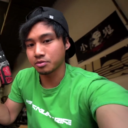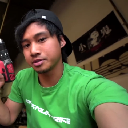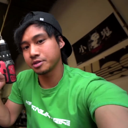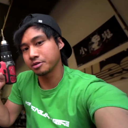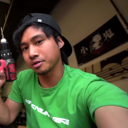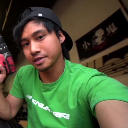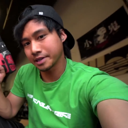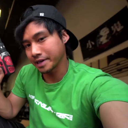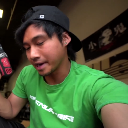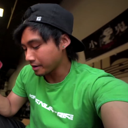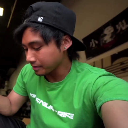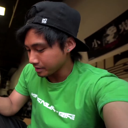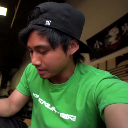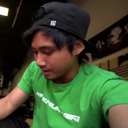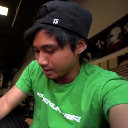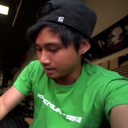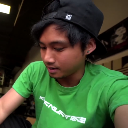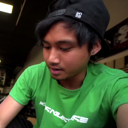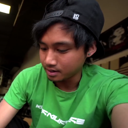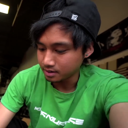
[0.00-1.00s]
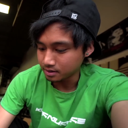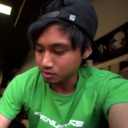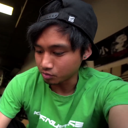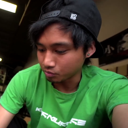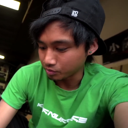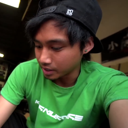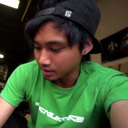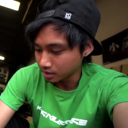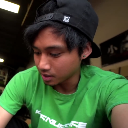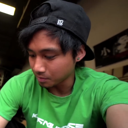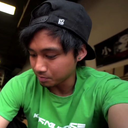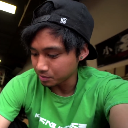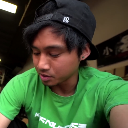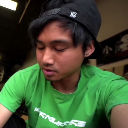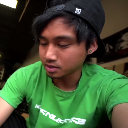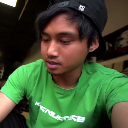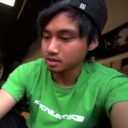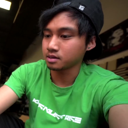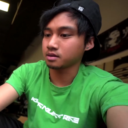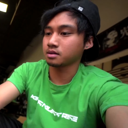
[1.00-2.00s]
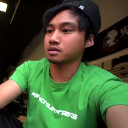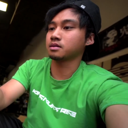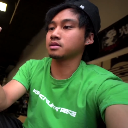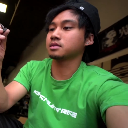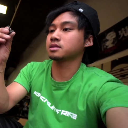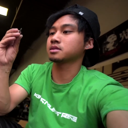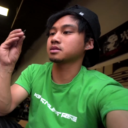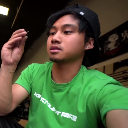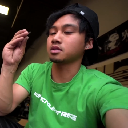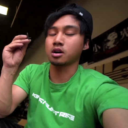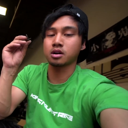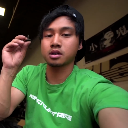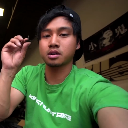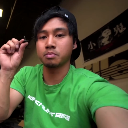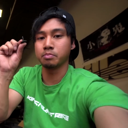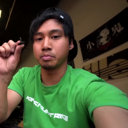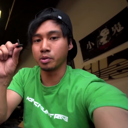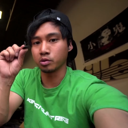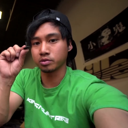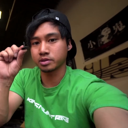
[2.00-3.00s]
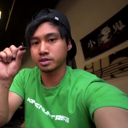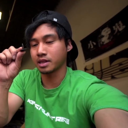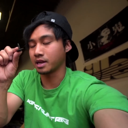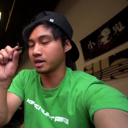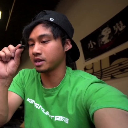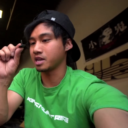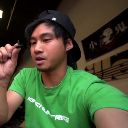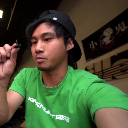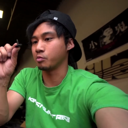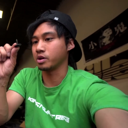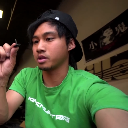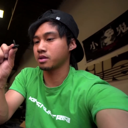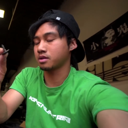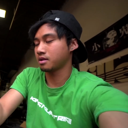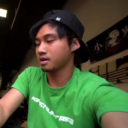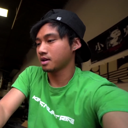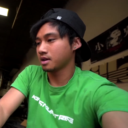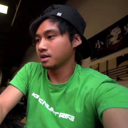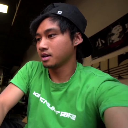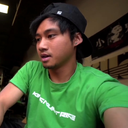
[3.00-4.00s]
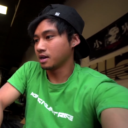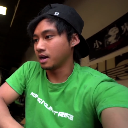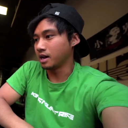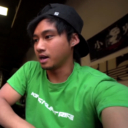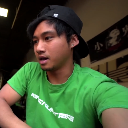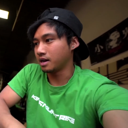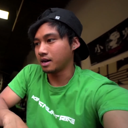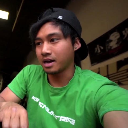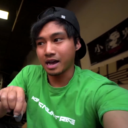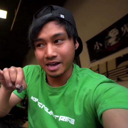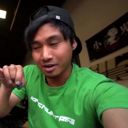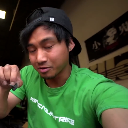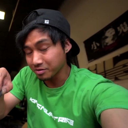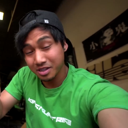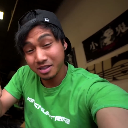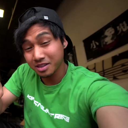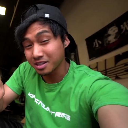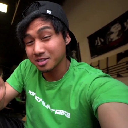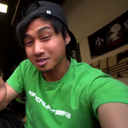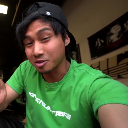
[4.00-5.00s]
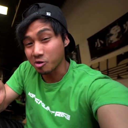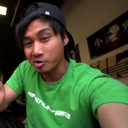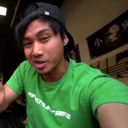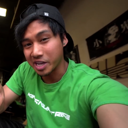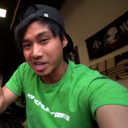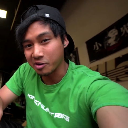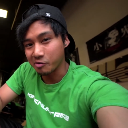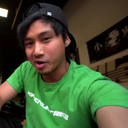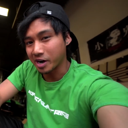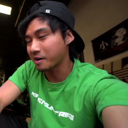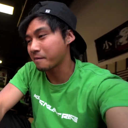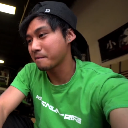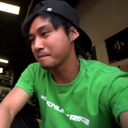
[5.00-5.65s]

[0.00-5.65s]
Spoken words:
we drilled it out and we ended up using the stock bolts that it came with. I don't think this is going anywhere.